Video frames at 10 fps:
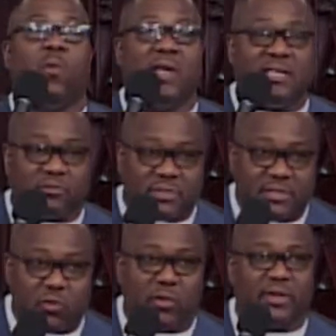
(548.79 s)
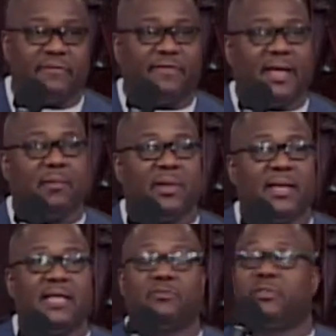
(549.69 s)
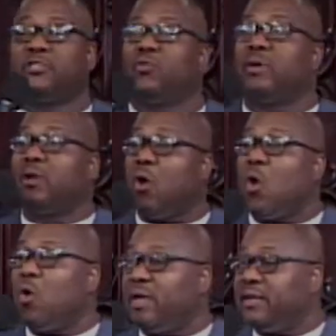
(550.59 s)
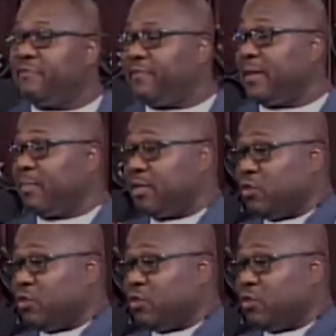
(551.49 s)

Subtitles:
He's restoring the family. He's restoring all in the family.